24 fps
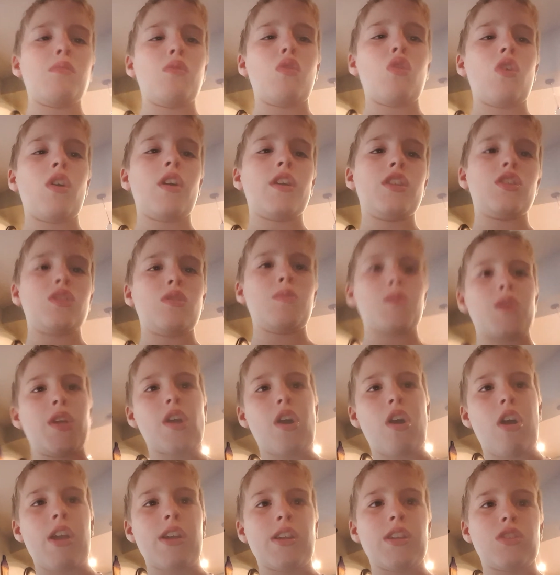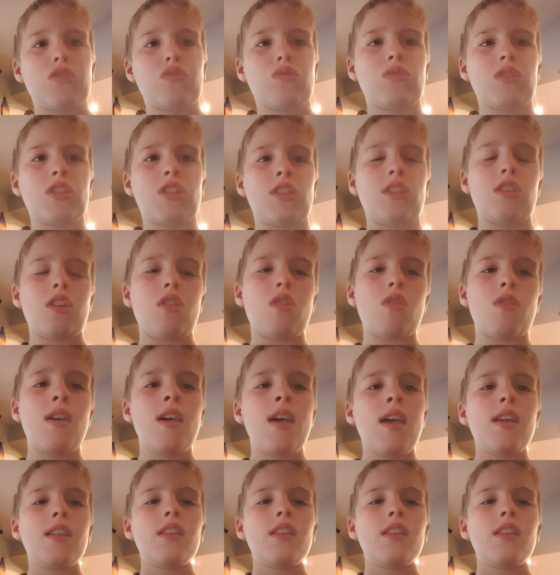more, to be honest with you.